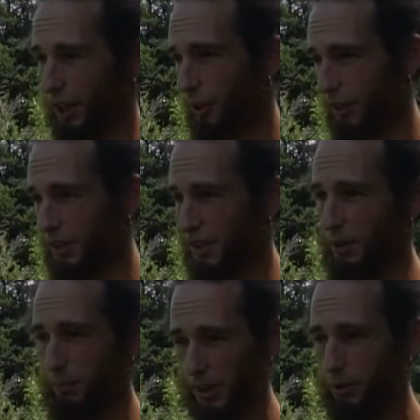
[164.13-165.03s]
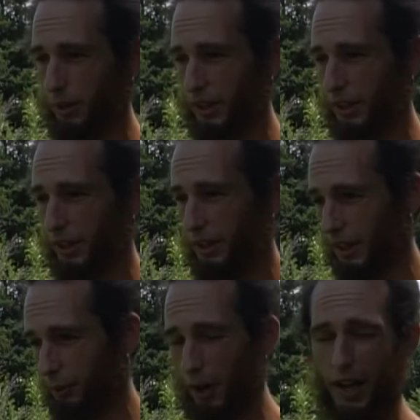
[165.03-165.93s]
things like pigweed
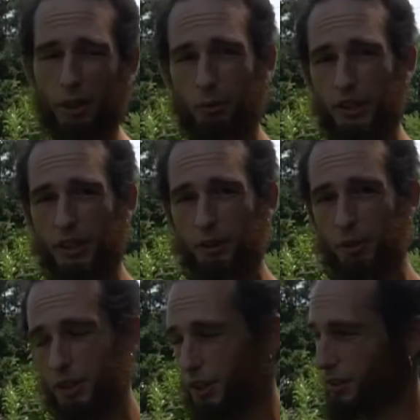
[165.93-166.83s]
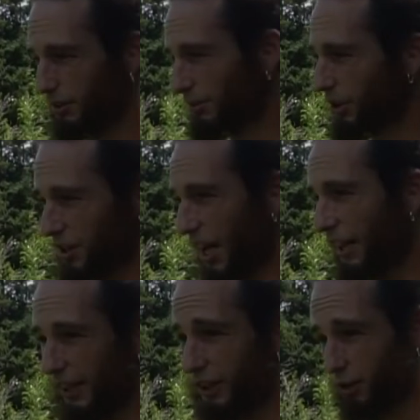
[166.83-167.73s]
and ragweed, which looks
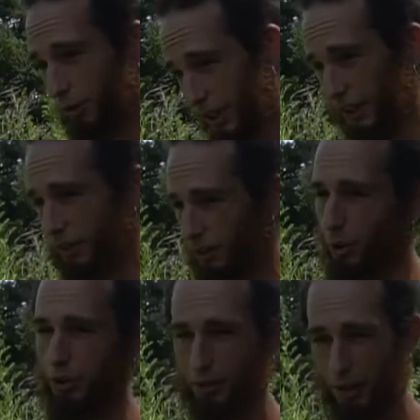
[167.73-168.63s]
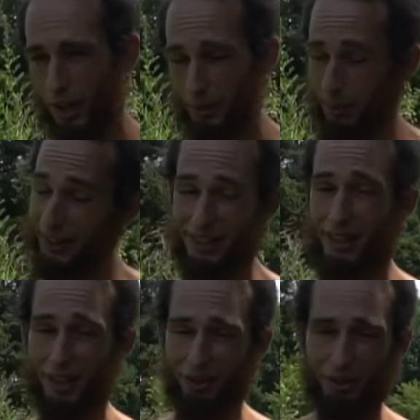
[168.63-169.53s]
kind of like green goldenrod, but it's
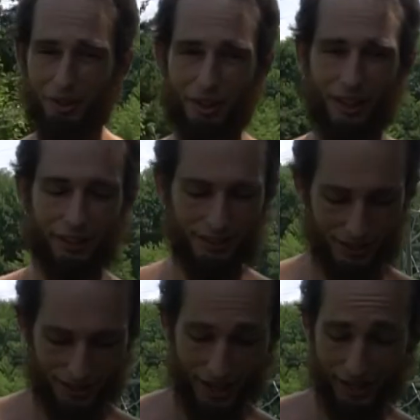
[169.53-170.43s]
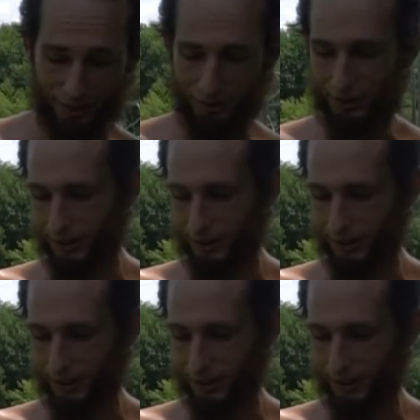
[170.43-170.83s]
not goldenrod, it's an annual.